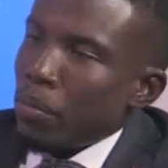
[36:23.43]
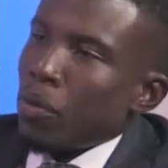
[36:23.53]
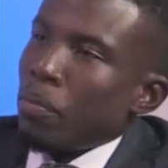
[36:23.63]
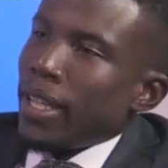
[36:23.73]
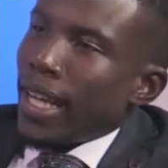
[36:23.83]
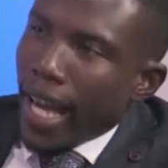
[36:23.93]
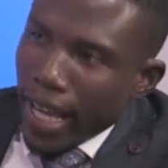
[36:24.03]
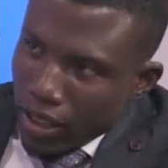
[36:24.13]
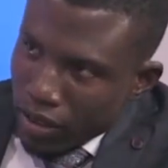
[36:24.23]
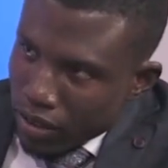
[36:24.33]
being
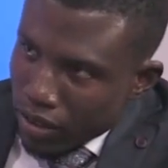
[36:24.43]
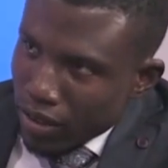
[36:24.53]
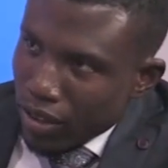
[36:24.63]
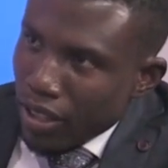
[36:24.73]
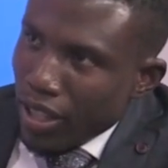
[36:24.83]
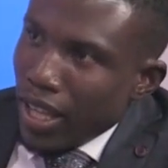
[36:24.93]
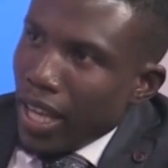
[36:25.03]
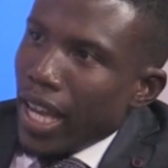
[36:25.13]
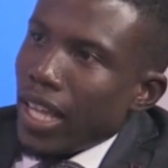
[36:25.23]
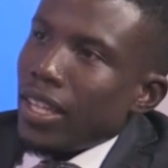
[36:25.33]
idle
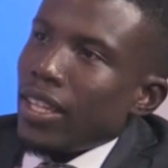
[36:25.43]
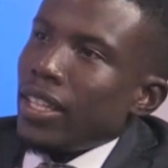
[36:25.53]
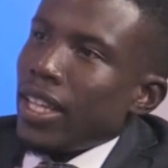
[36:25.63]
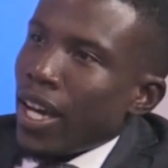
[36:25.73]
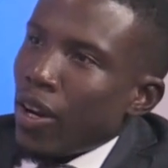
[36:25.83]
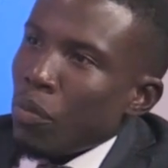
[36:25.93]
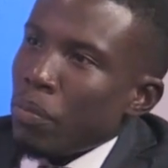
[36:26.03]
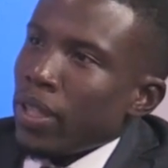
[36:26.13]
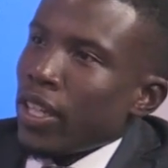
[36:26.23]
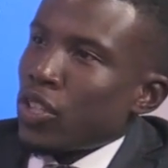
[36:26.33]
and now
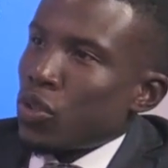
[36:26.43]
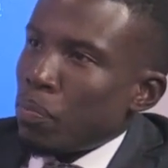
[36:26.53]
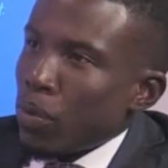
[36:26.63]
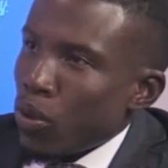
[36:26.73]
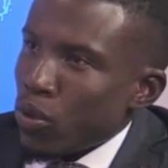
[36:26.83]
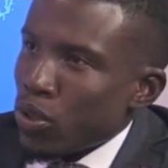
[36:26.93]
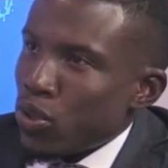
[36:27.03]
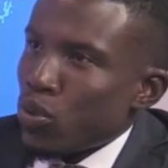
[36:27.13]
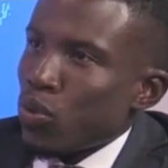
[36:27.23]
being exposed to